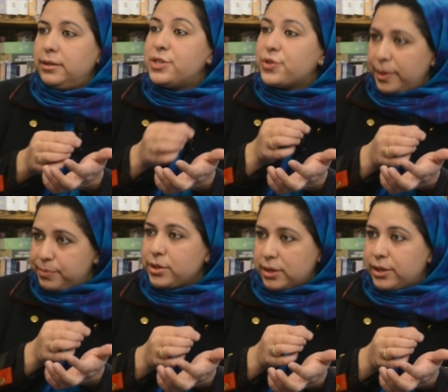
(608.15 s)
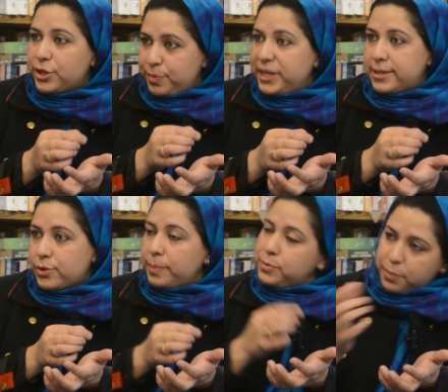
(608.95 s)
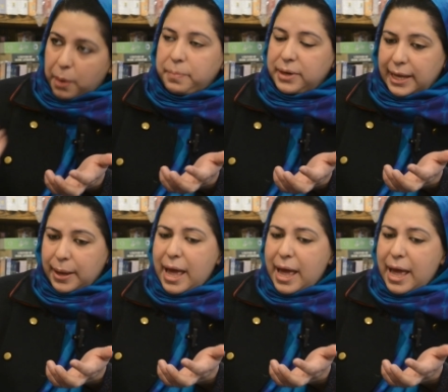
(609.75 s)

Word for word: the script Kashmiri script properly.